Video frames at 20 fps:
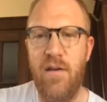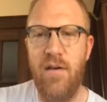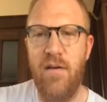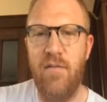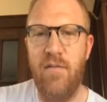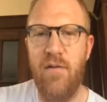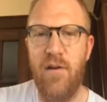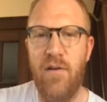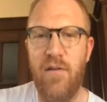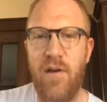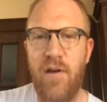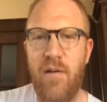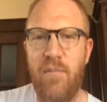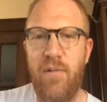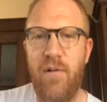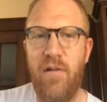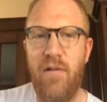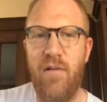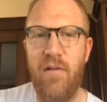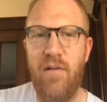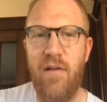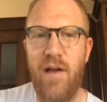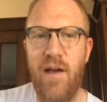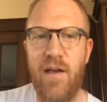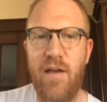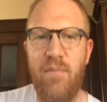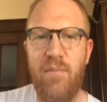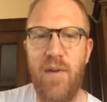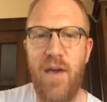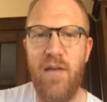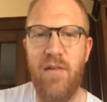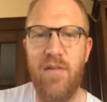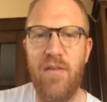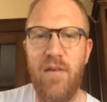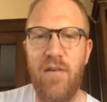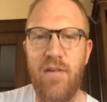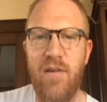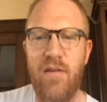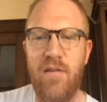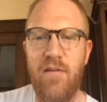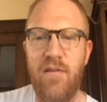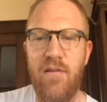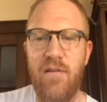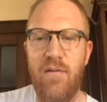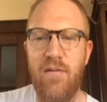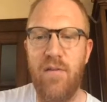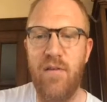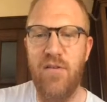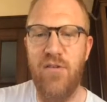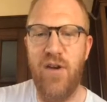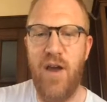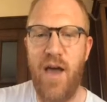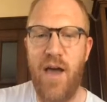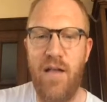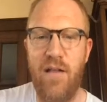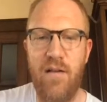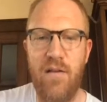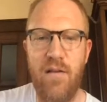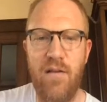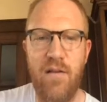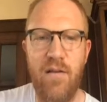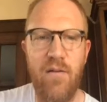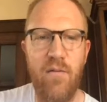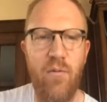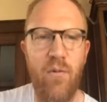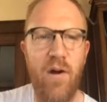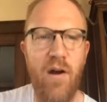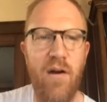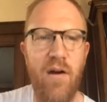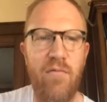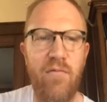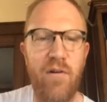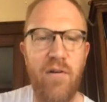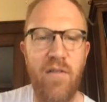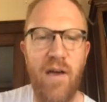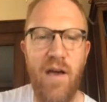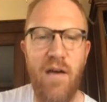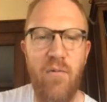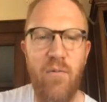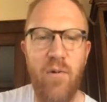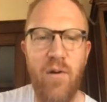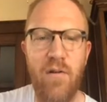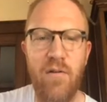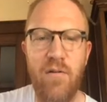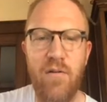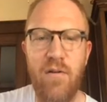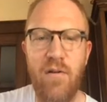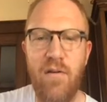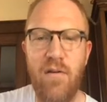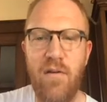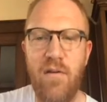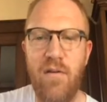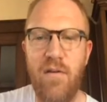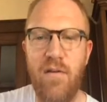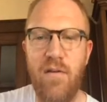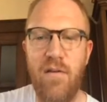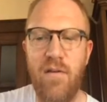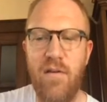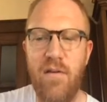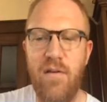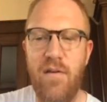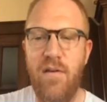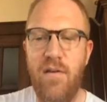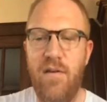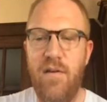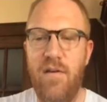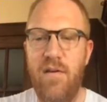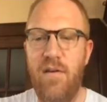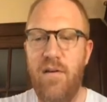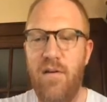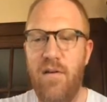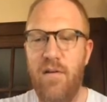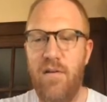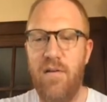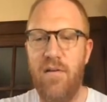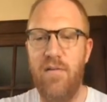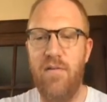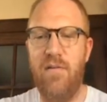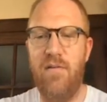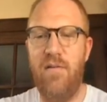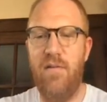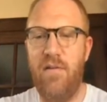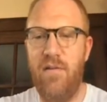For example, I can paste this into the chat, wherever that went. Here it is.